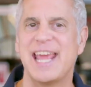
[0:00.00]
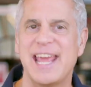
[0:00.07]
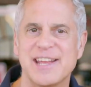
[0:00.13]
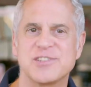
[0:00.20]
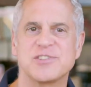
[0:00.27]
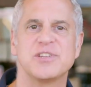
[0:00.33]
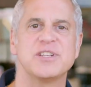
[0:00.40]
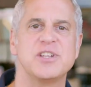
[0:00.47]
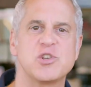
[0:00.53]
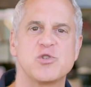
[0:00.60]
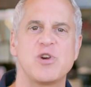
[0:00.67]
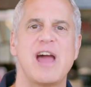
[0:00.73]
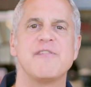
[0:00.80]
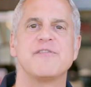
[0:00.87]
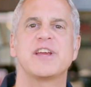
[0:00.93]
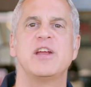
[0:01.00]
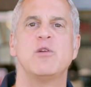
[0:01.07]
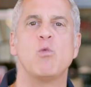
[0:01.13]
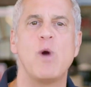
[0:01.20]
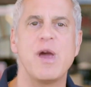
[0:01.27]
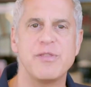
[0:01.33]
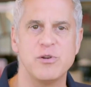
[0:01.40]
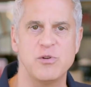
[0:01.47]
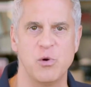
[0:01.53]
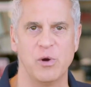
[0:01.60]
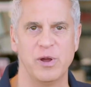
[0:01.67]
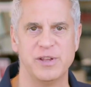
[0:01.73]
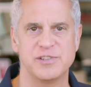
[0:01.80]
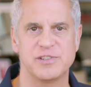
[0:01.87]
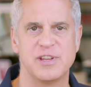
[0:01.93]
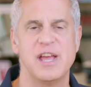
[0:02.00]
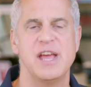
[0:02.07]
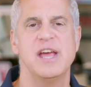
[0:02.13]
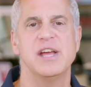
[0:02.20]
canceling the traffic and weather noise